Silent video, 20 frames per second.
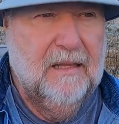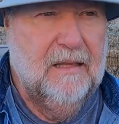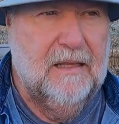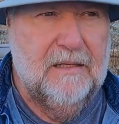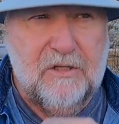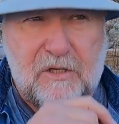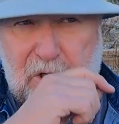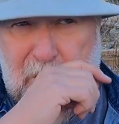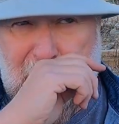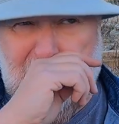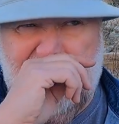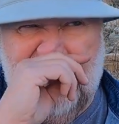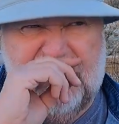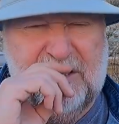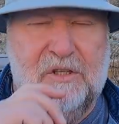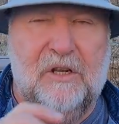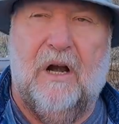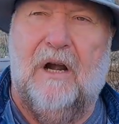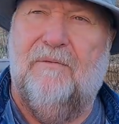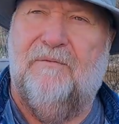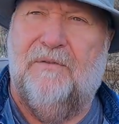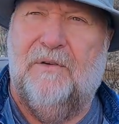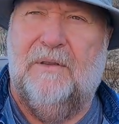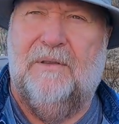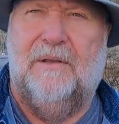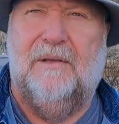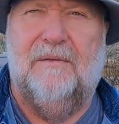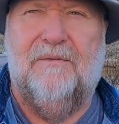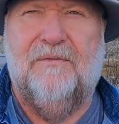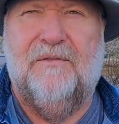Let's start
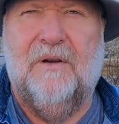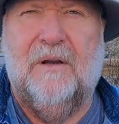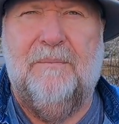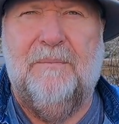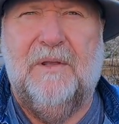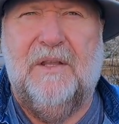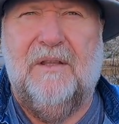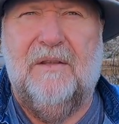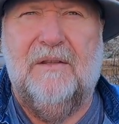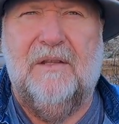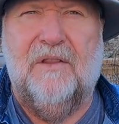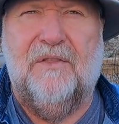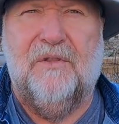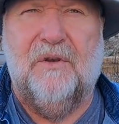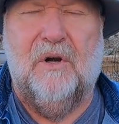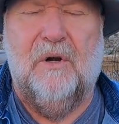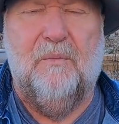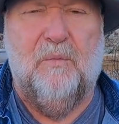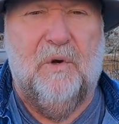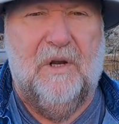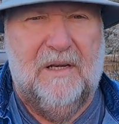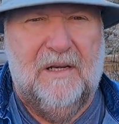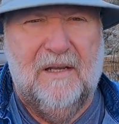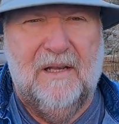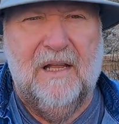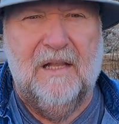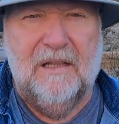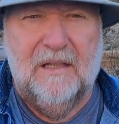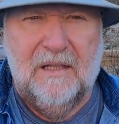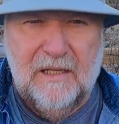from the third one,
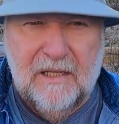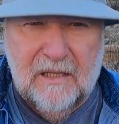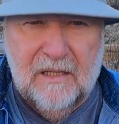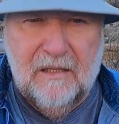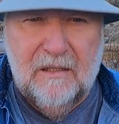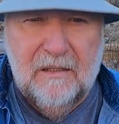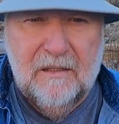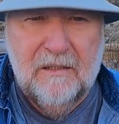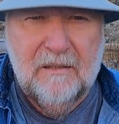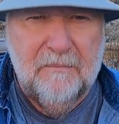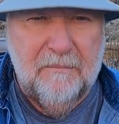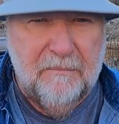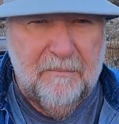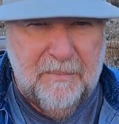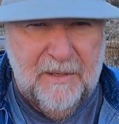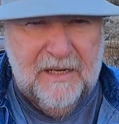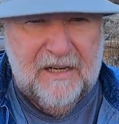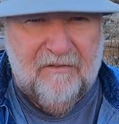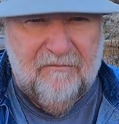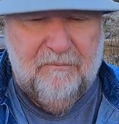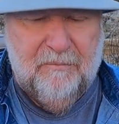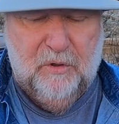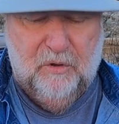a little bit of